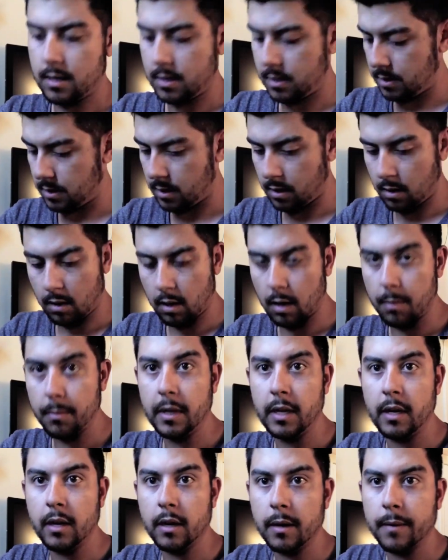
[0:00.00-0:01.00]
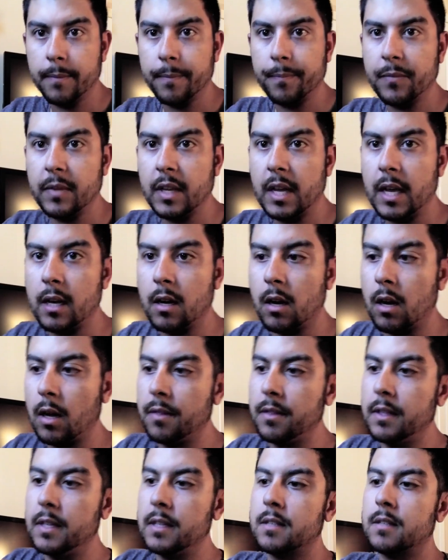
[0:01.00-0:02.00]
arm here, and
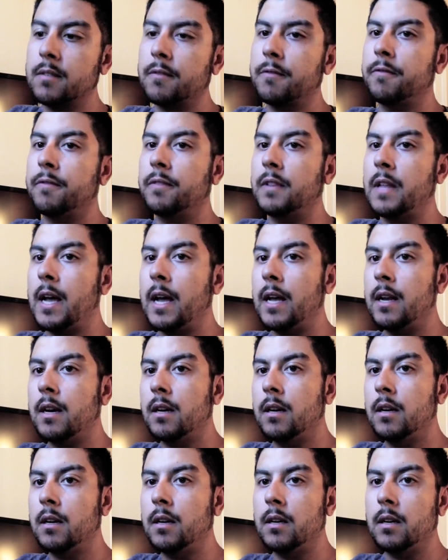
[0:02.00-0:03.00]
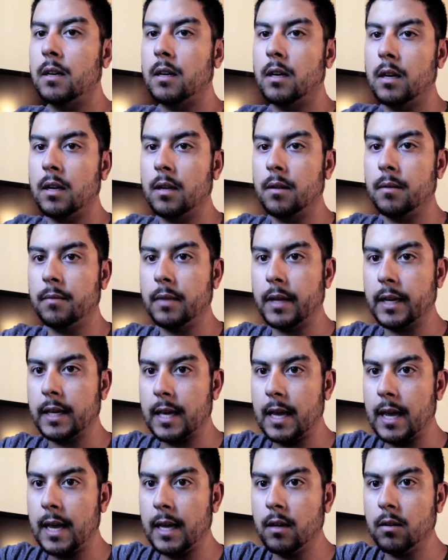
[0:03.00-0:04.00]
on this flat like
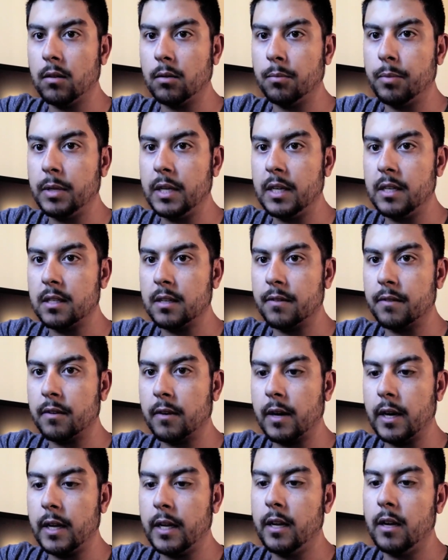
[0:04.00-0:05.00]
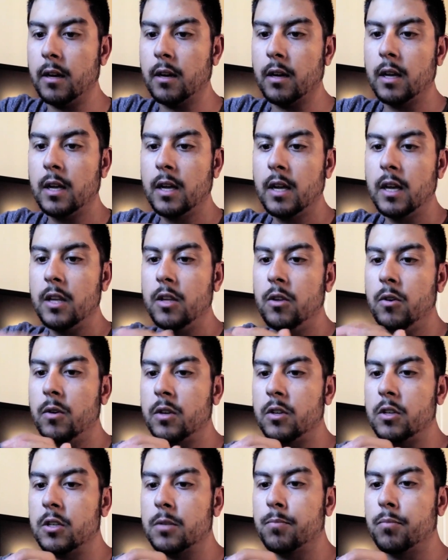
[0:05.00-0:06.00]
angled piece of it right here, you
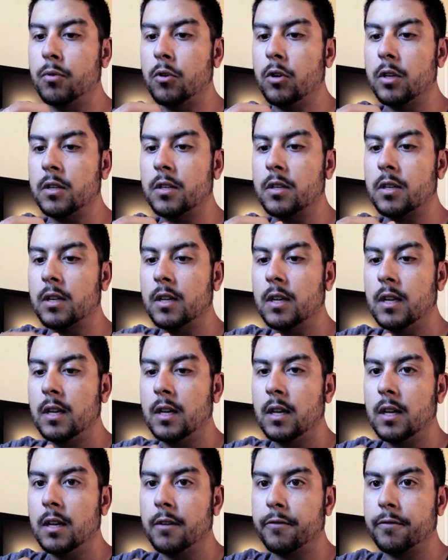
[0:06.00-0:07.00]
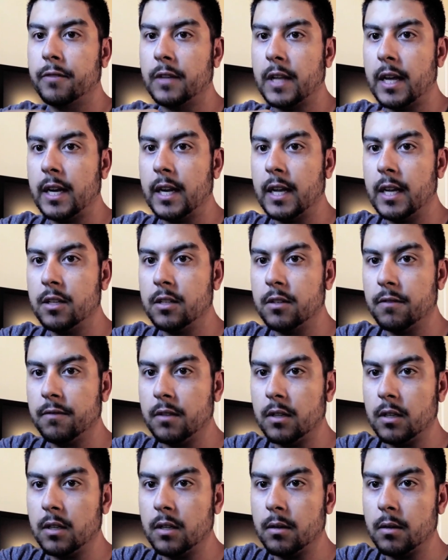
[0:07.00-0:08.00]
can just put a flat edge
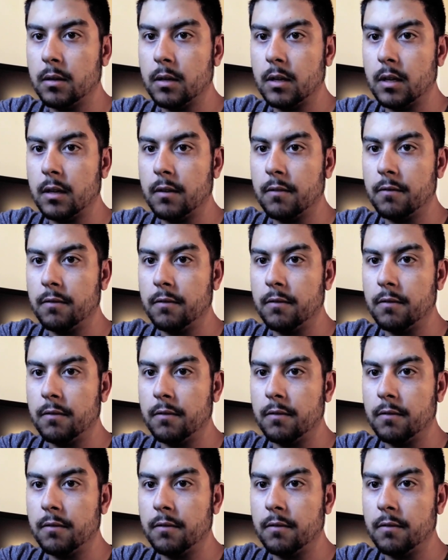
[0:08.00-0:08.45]
of the